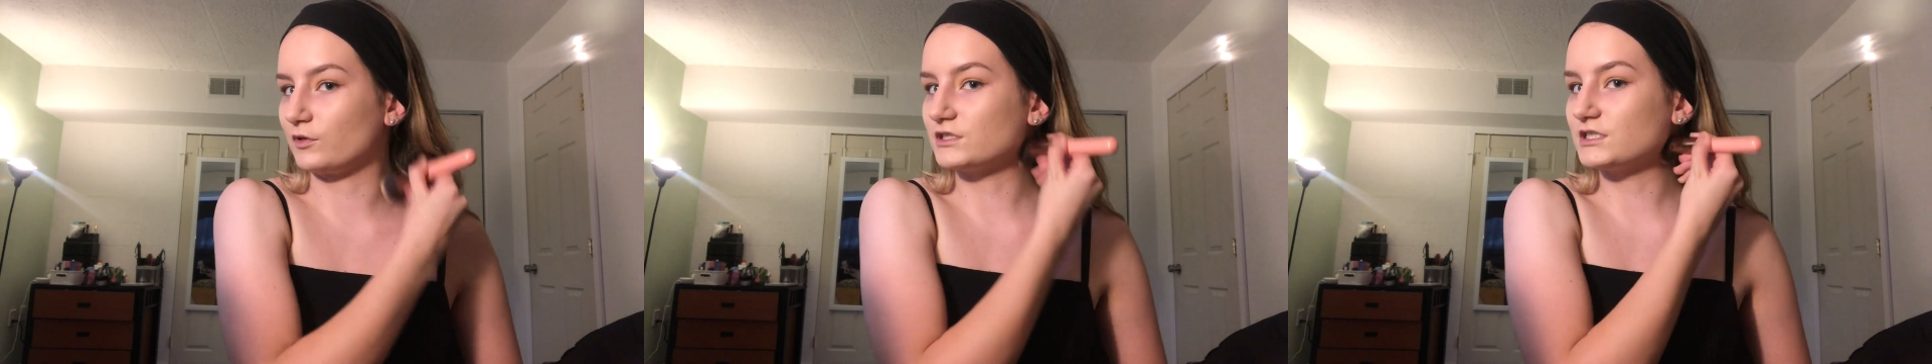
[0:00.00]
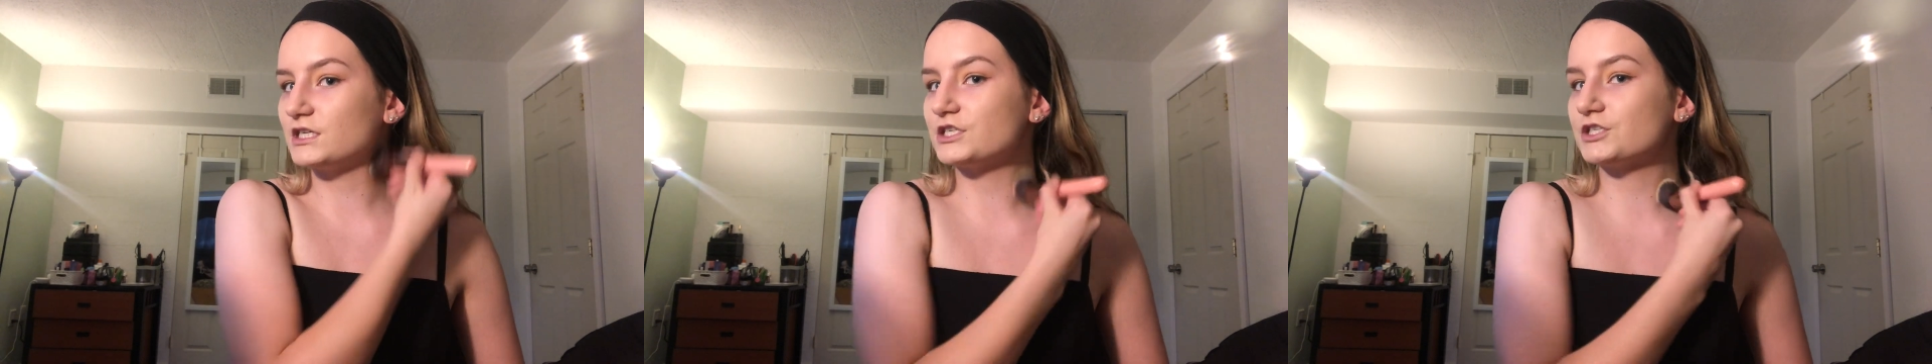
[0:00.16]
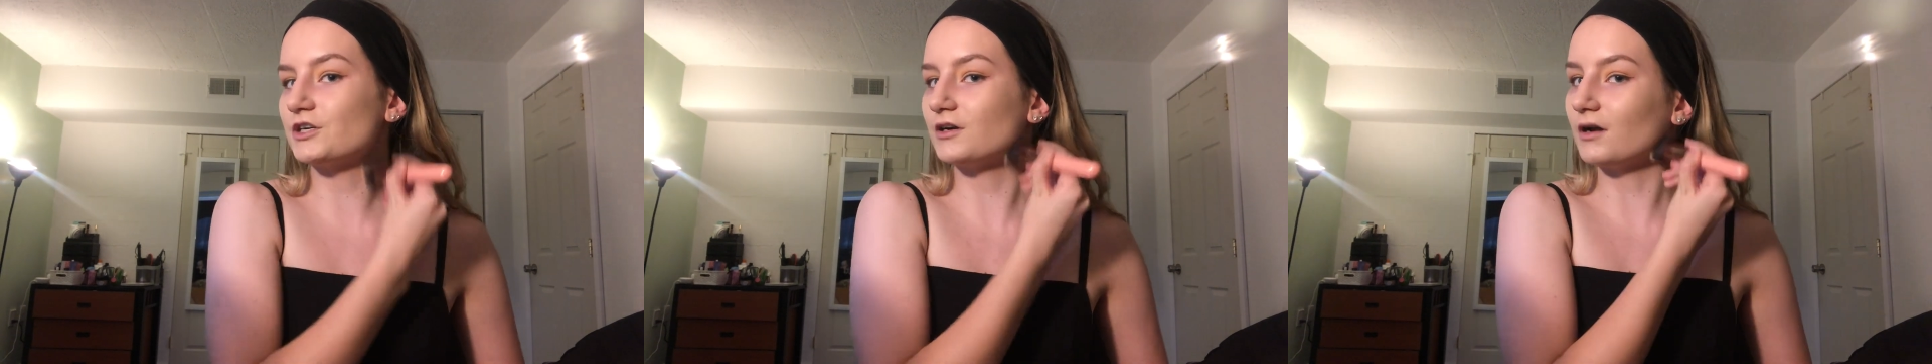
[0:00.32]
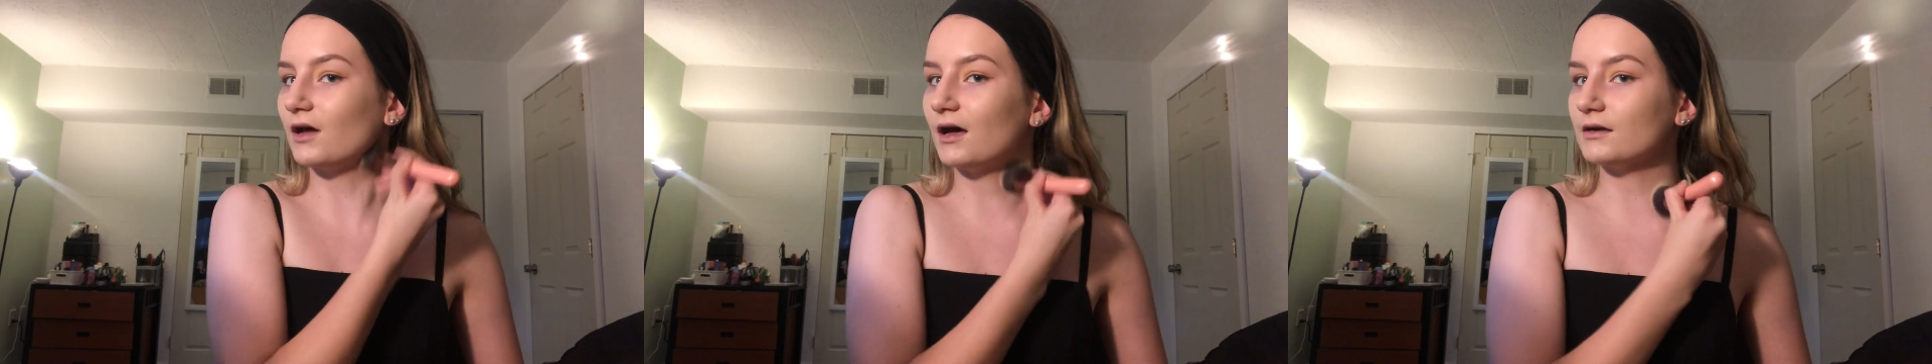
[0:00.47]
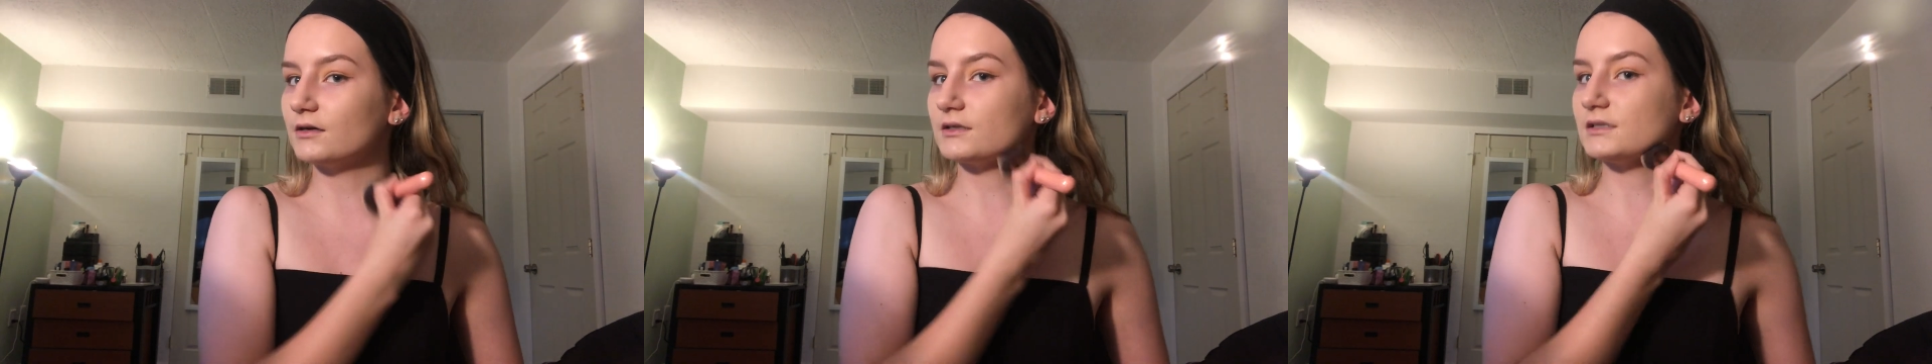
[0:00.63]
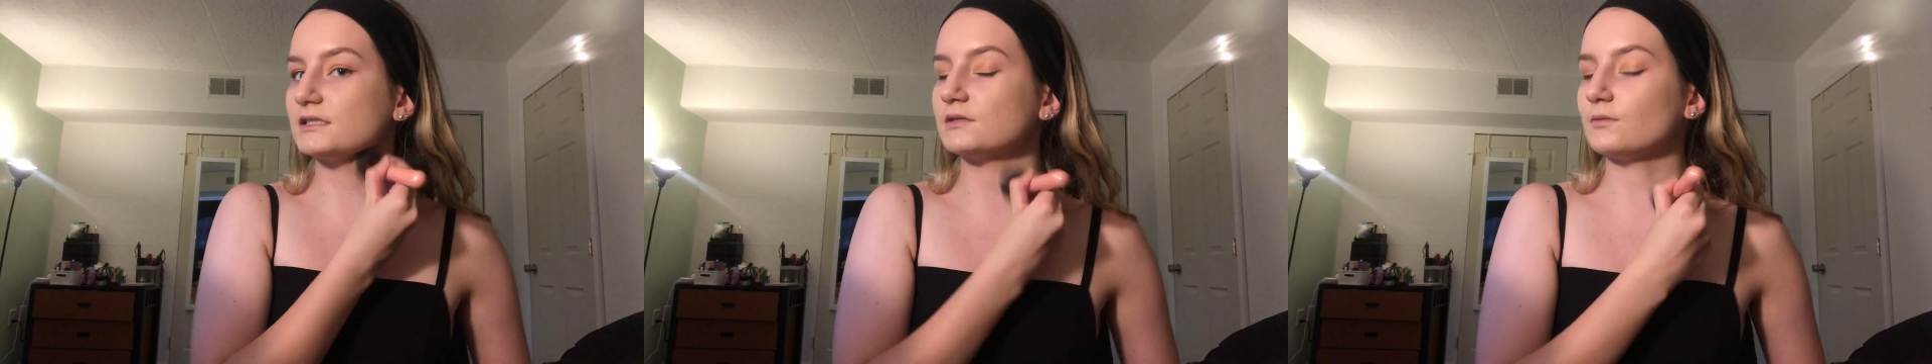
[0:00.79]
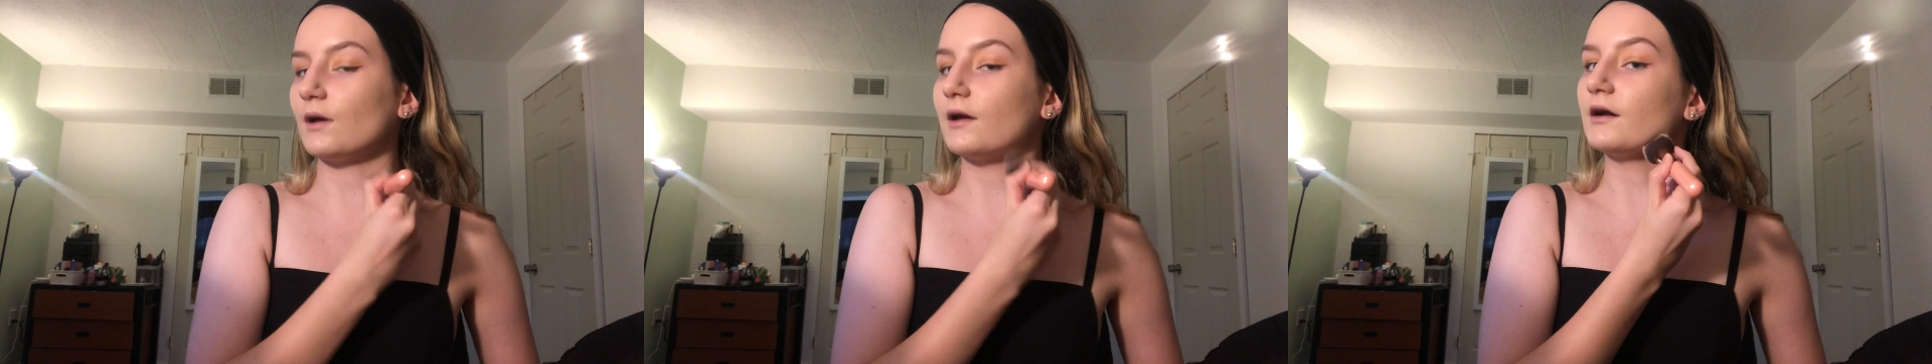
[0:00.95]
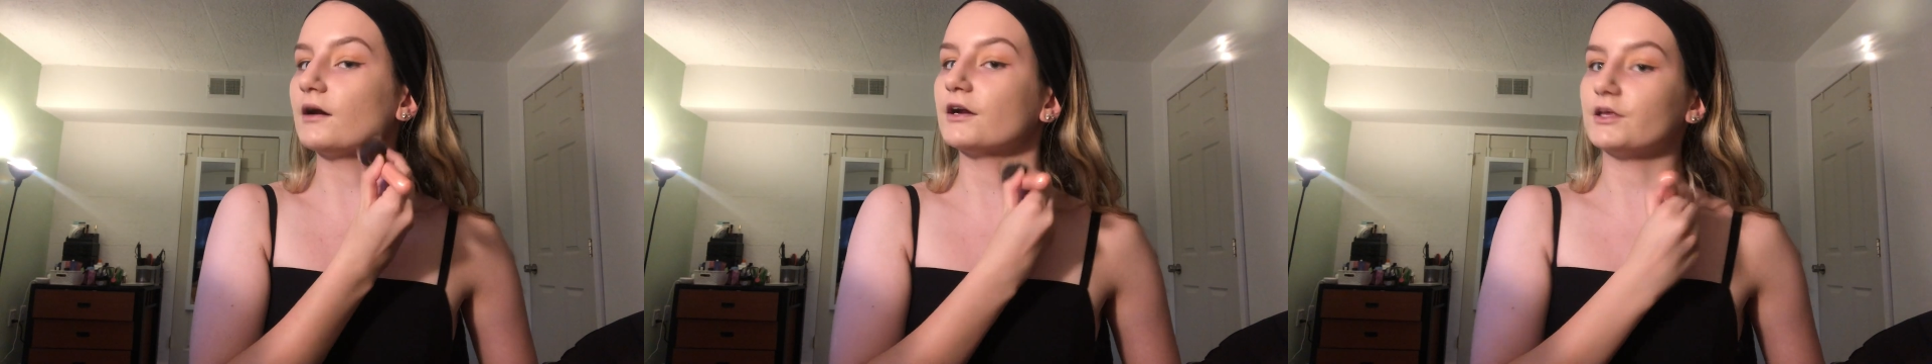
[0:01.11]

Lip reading: t-shirt on or a sweater,